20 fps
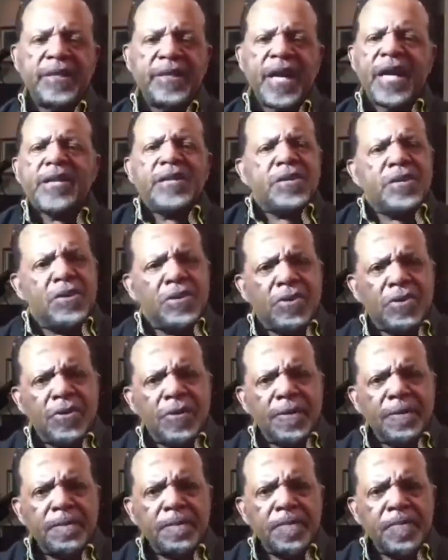How you know?
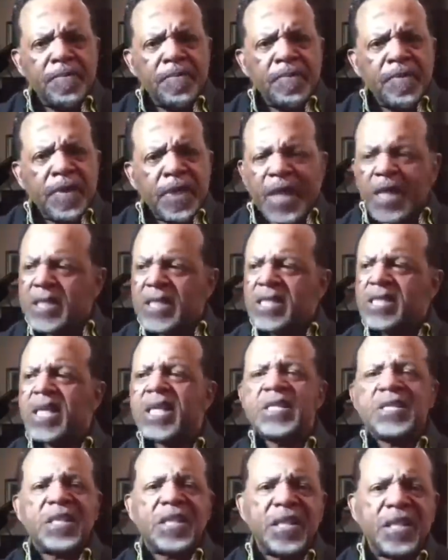Because it
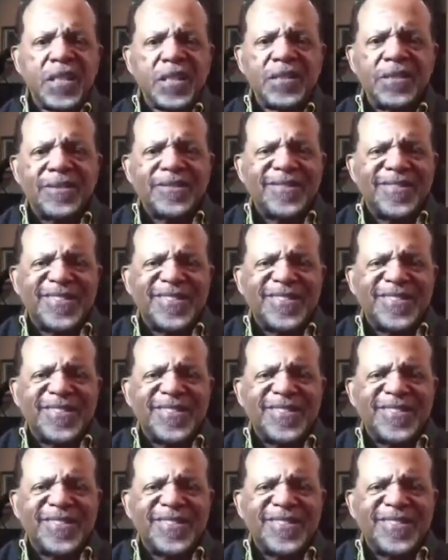says it is.